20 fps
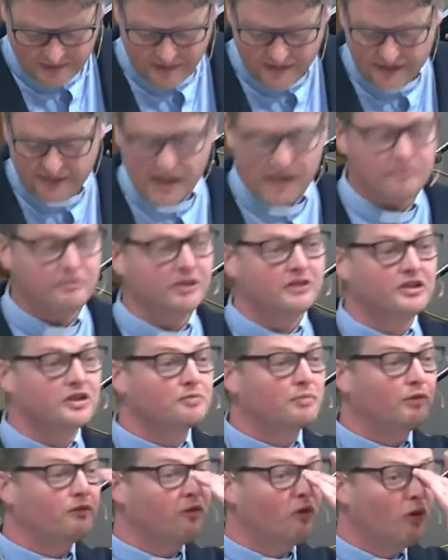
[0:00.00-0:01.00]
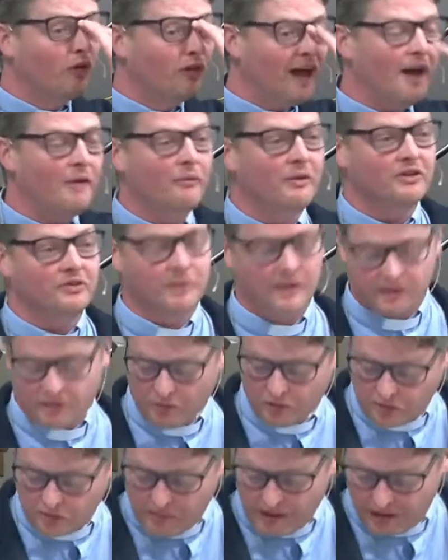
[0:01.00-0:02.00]
In the chapter just before that, which we
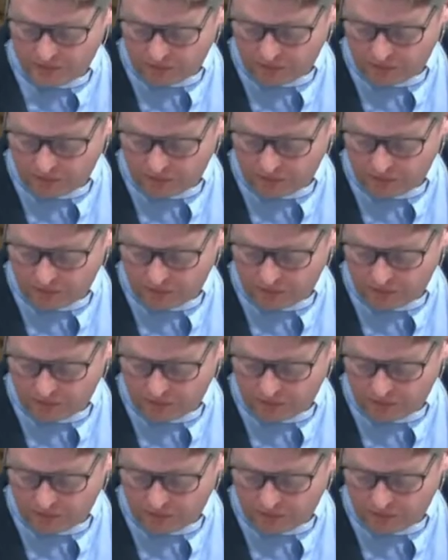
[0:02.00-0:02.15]
thought about